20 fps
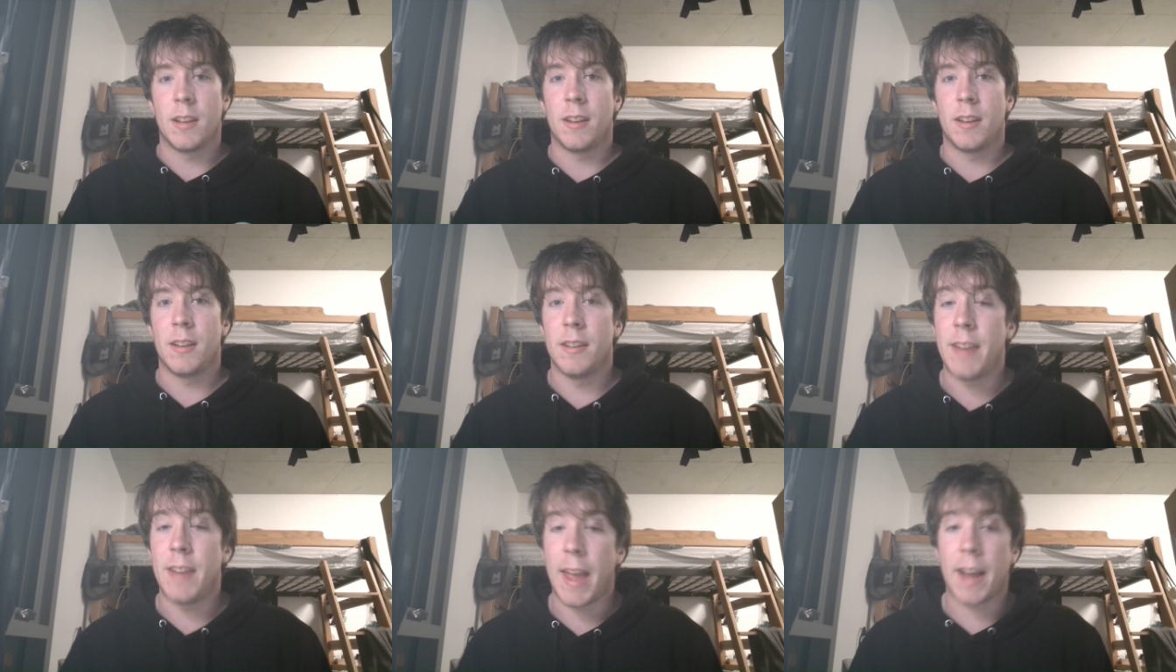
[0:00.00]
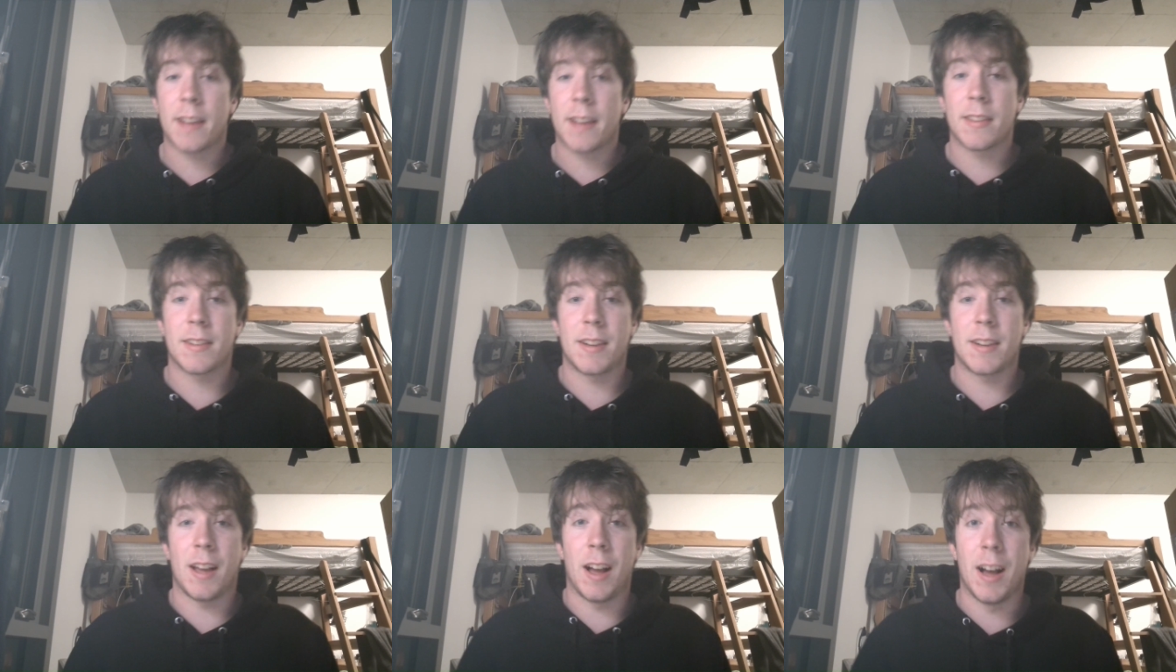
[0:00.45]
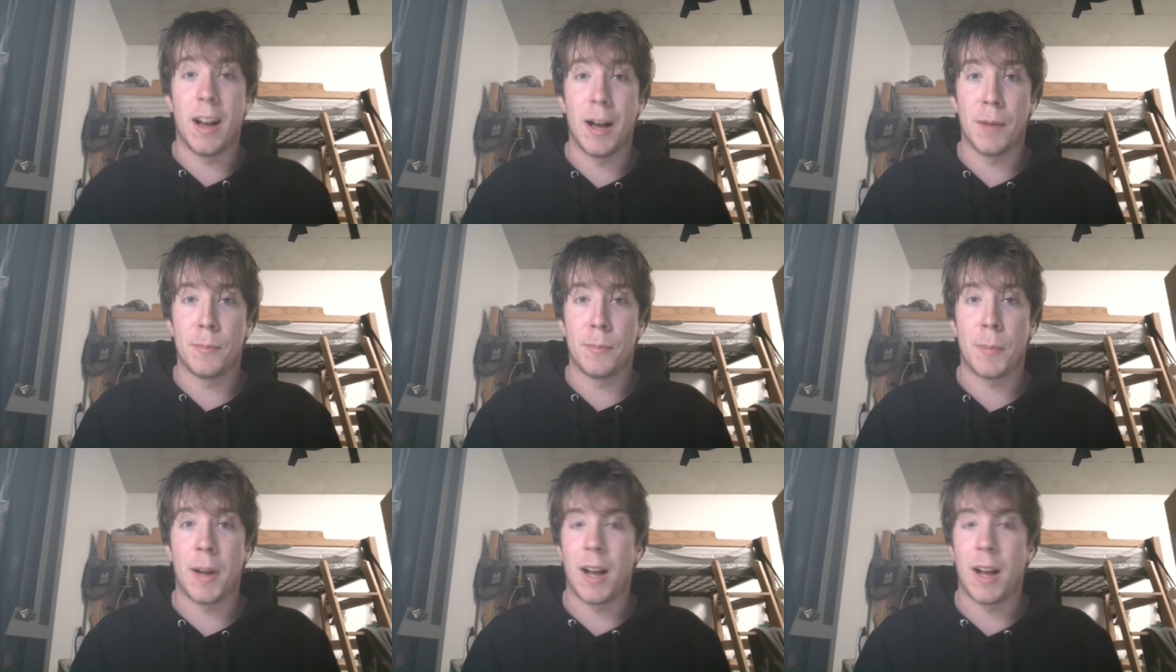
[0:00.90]
Next
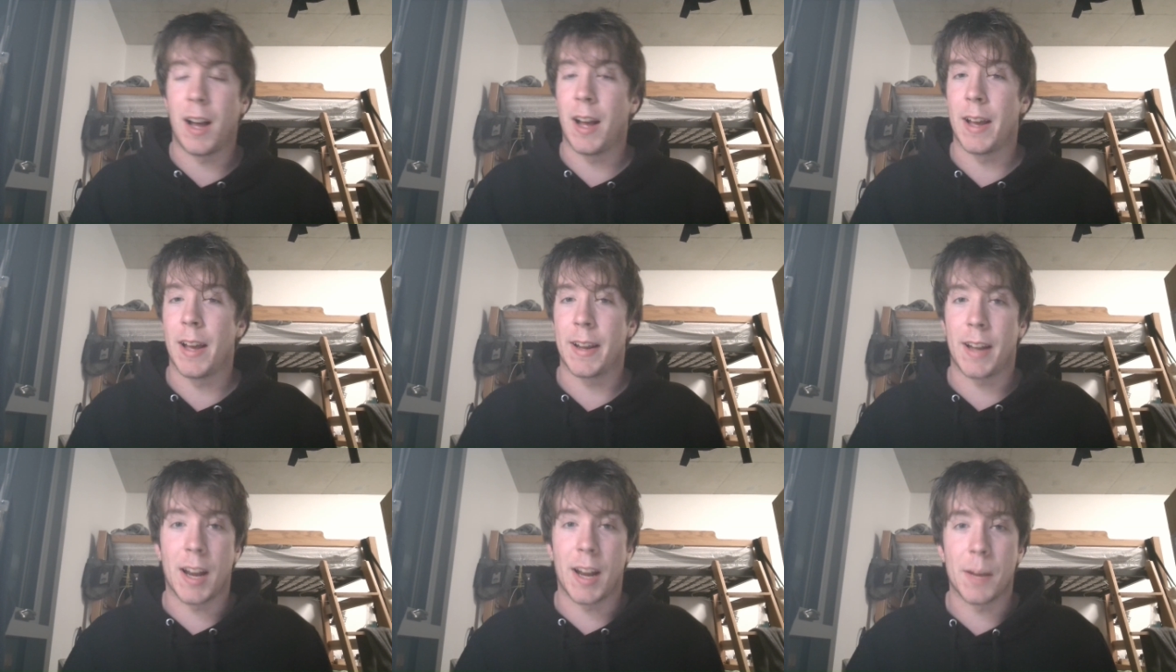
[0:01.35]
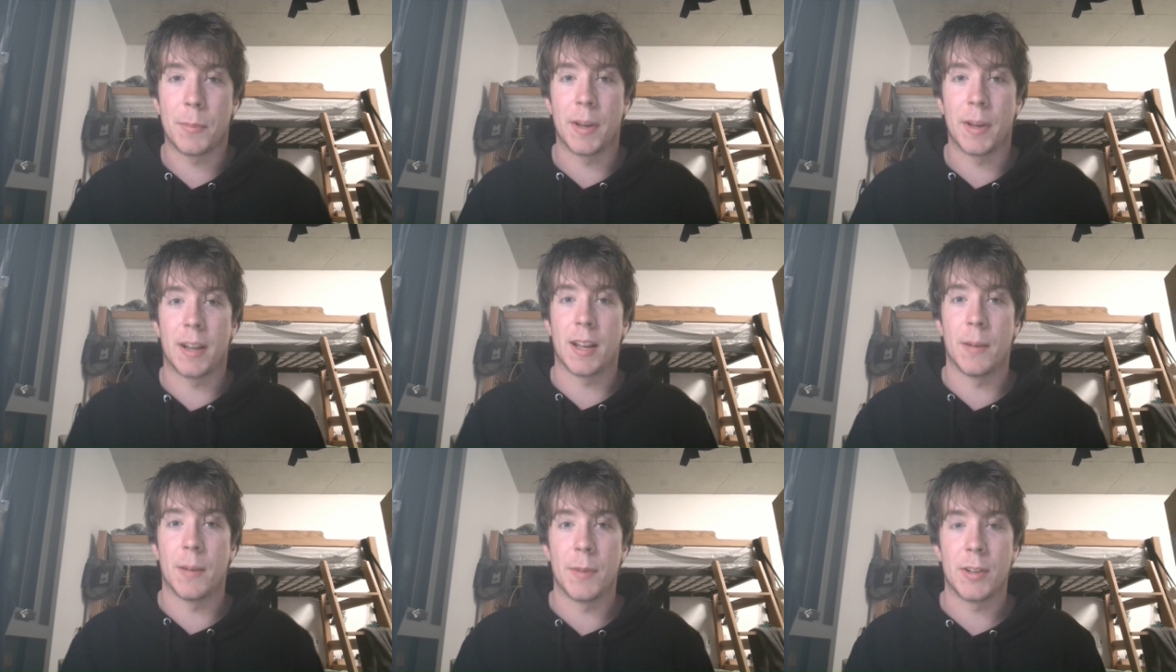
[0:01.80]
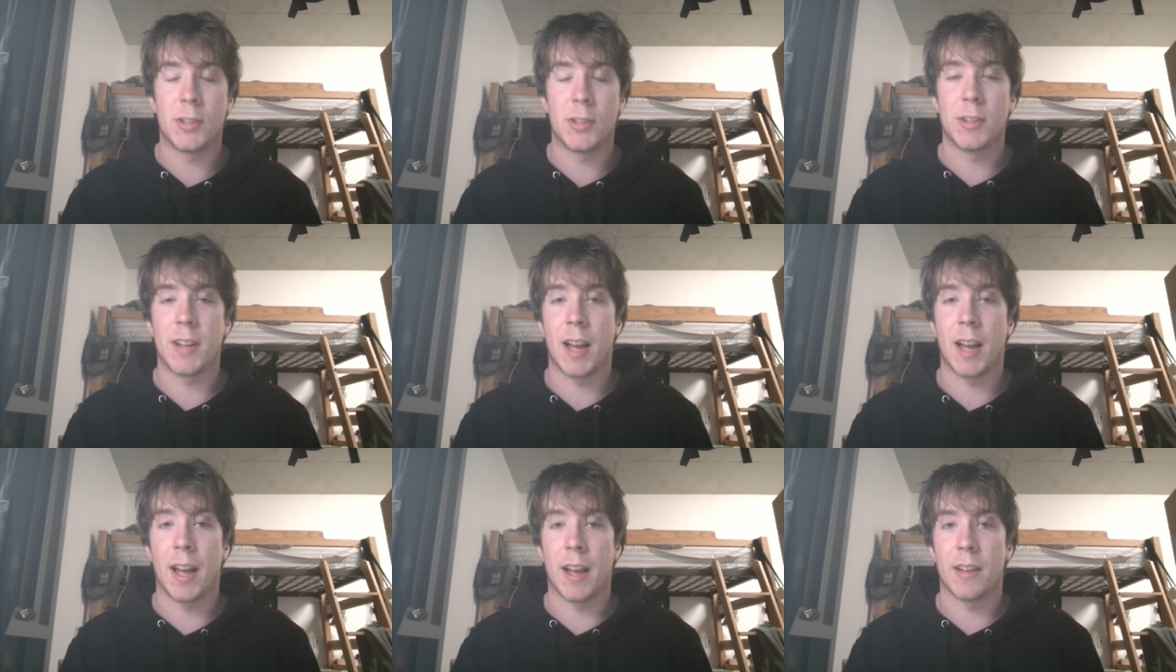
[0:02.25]
up, I got a pick coming at you
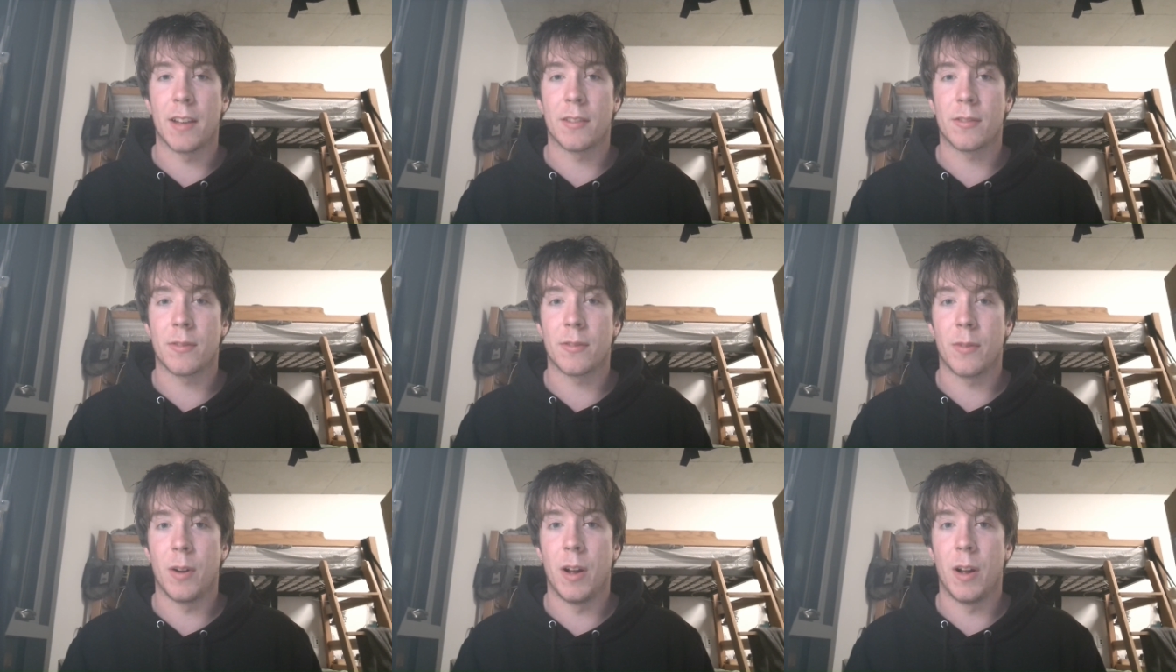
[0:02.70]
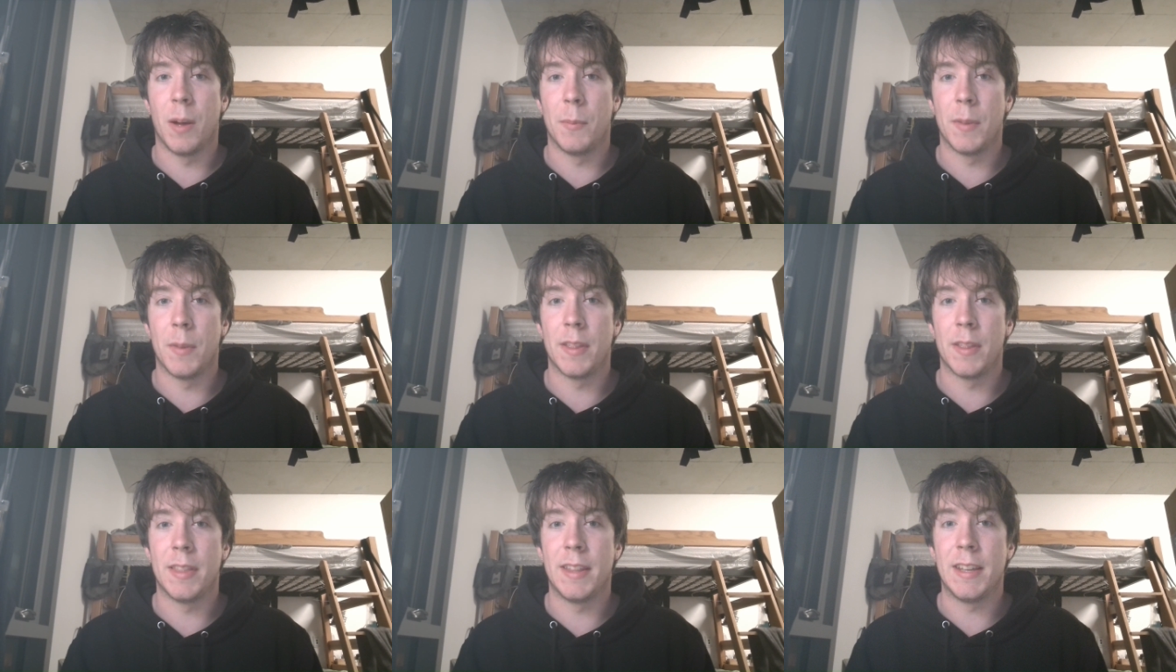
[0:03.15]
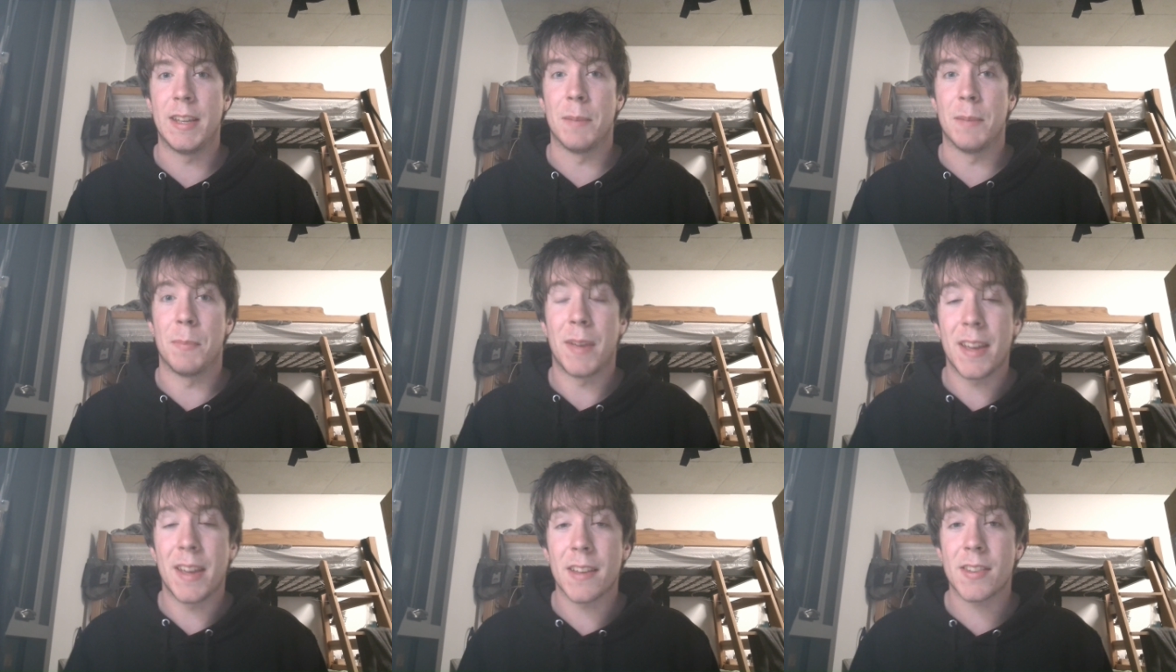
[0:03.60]
guys from the
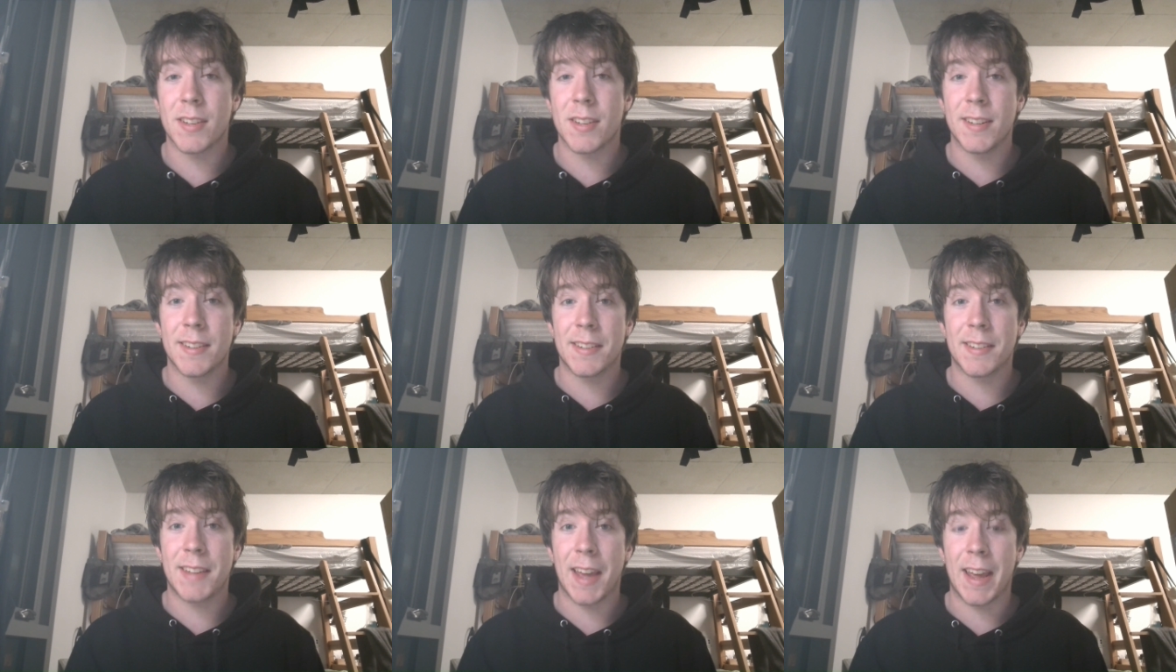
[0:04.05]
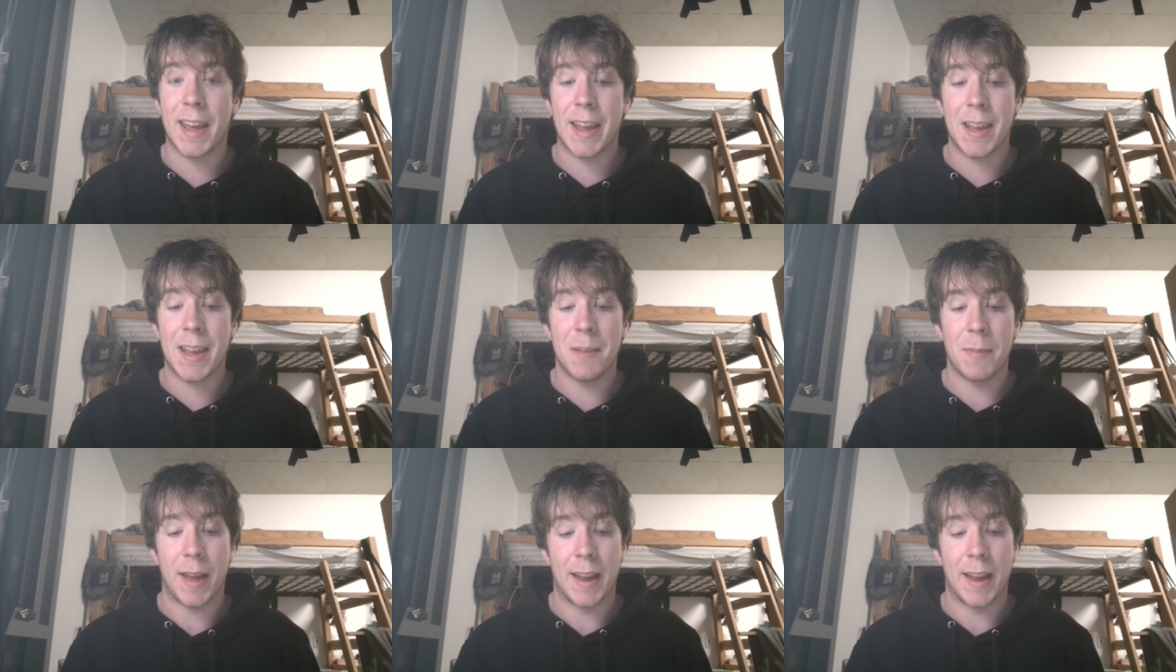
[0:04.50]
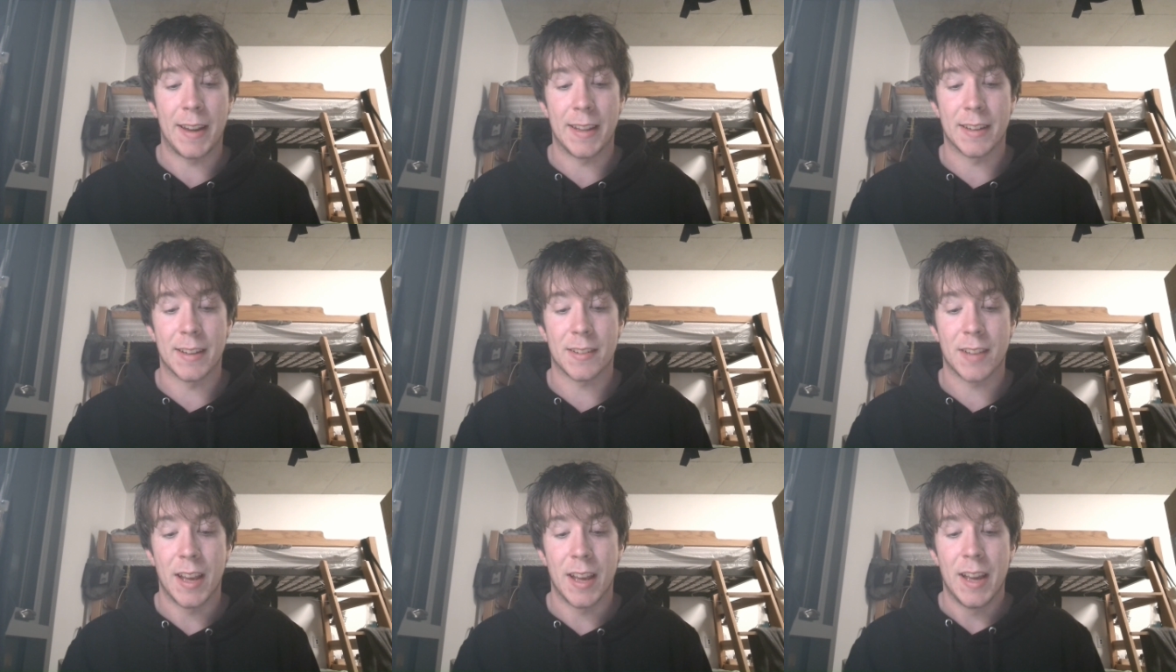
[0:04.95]
Pistons game, and
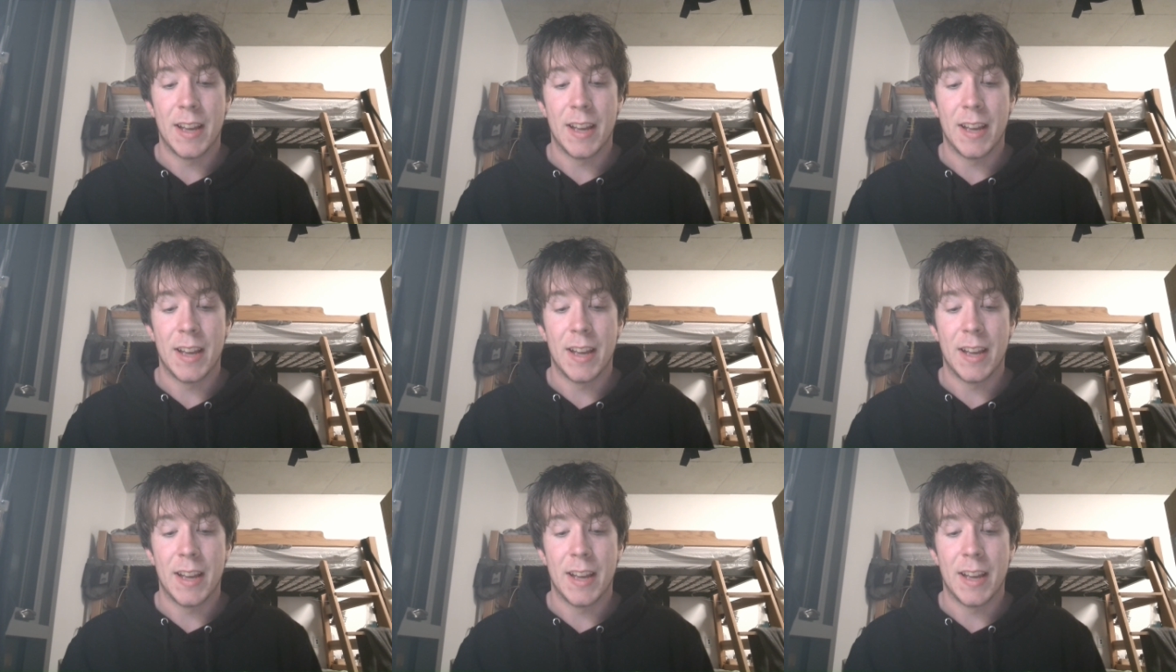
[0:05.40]
it's